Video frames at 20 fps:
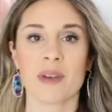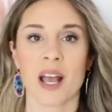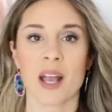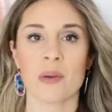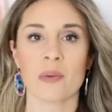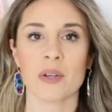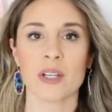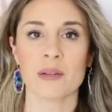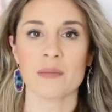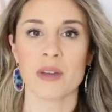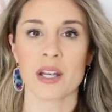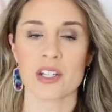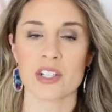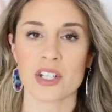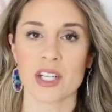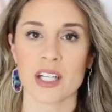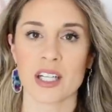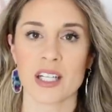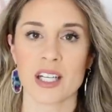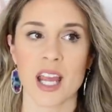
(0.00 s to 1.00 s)
I want to
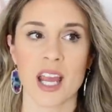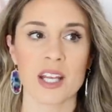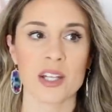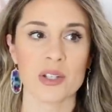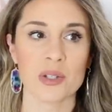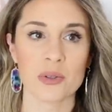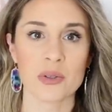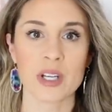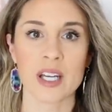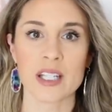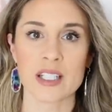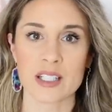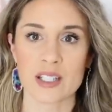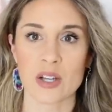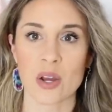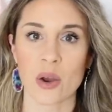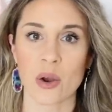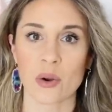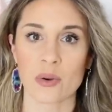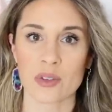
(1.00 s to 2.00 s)
mention, and you guys
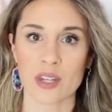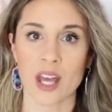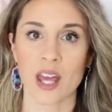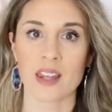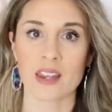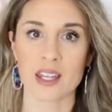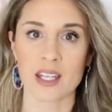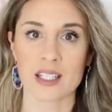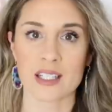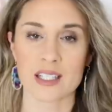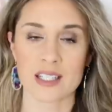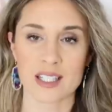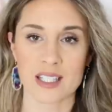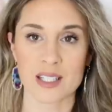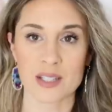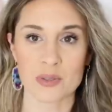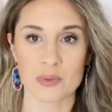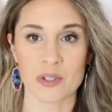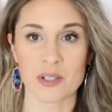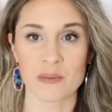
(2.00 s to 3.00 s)
know that this
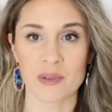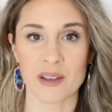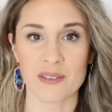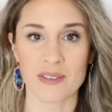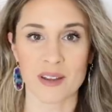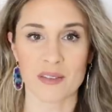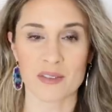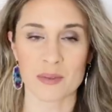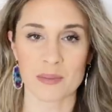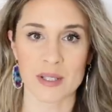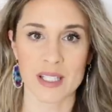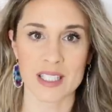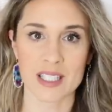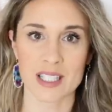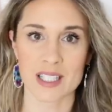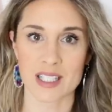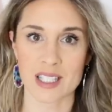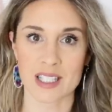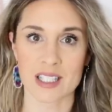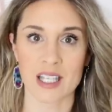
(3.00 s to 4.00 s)
is one of my favorite
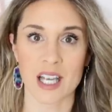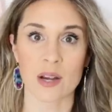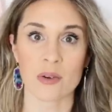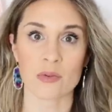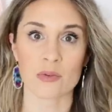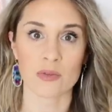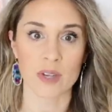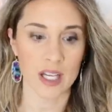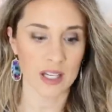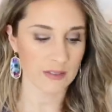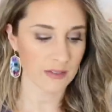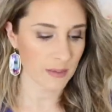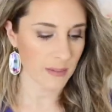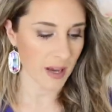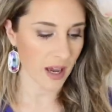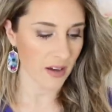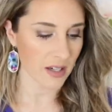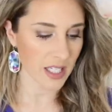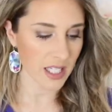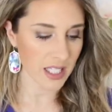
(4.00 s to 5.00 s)
pieces because I rave
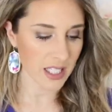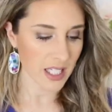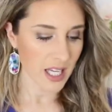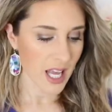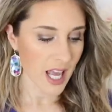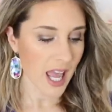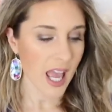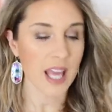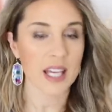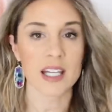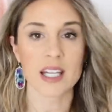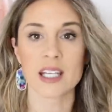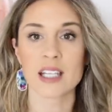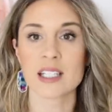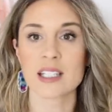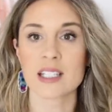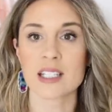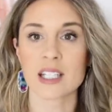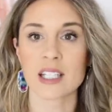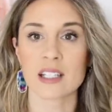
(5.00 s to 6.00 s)
about it, and it
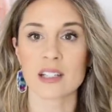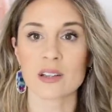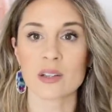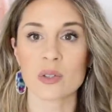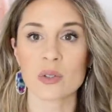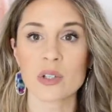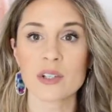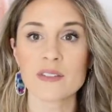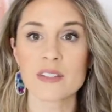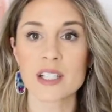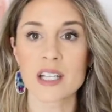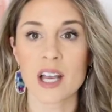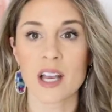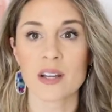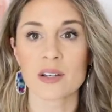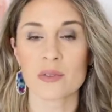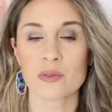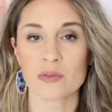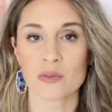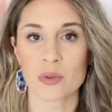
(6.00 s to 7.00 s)
is the Louis
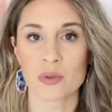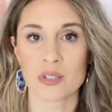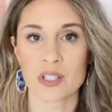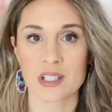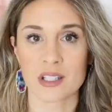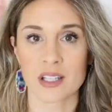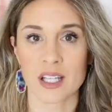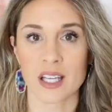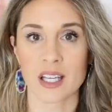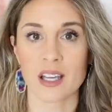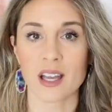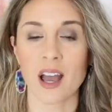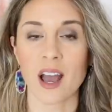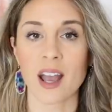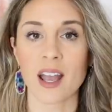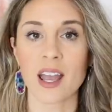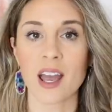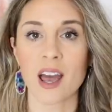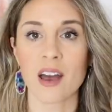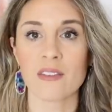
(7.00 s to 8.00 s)
Vuitton Rosalie.
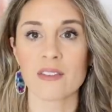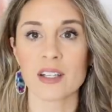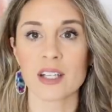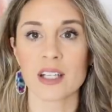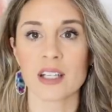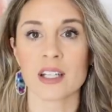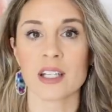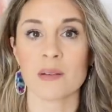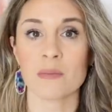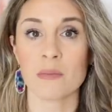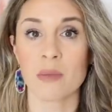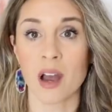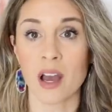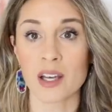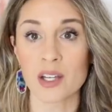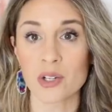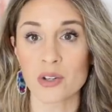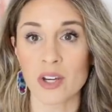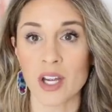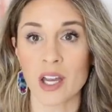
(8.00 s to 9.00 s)
I have it in the
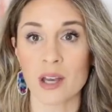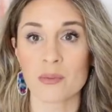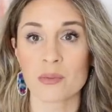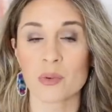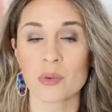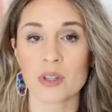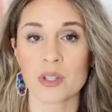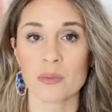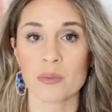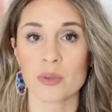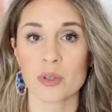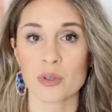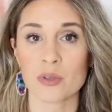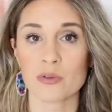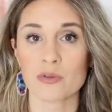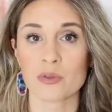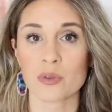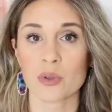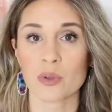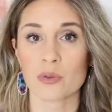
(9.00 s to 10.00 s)
monogram with the
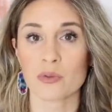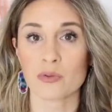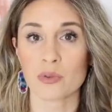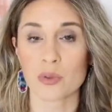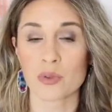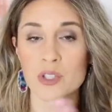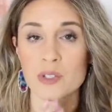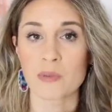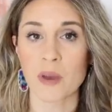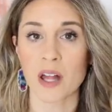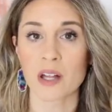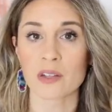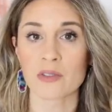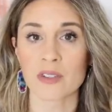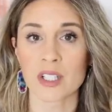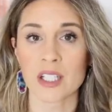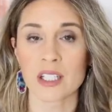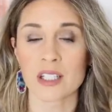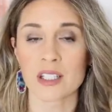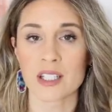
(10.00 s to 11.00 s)
beautiful rose
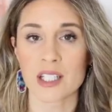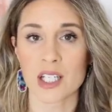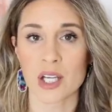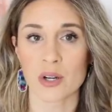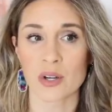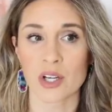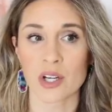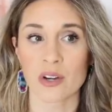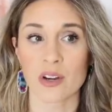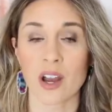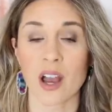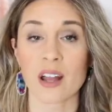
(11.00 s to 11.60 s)
ballerine interior.